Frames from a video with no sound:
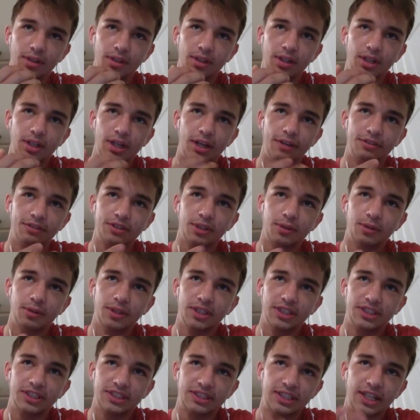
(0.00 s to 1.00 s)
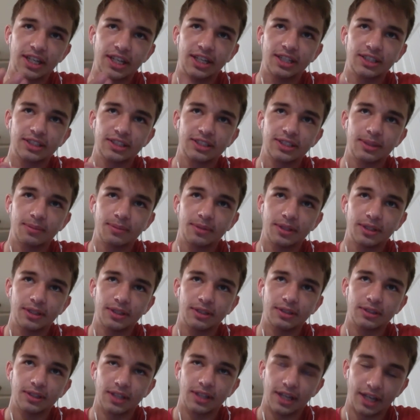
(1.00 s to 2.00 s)
if someone is saying
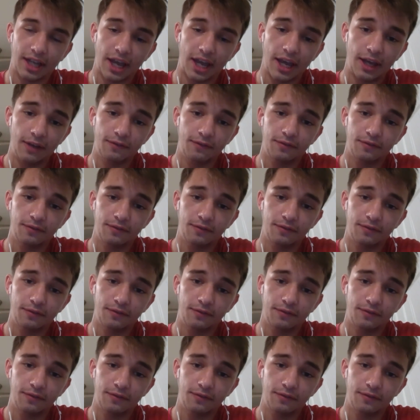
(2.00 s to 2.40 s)
something like hateful